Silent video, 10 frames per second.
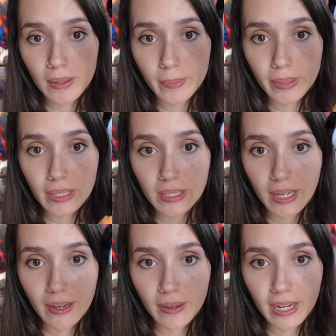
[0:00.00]
But
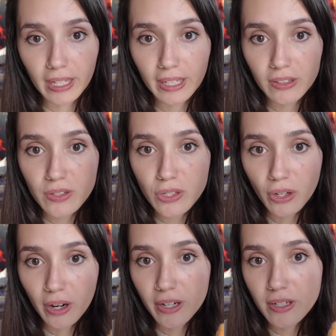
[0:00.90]
yeah, and I like the
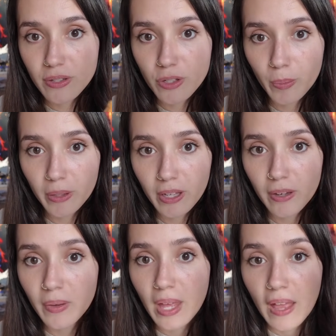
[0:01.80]
stars, super cute.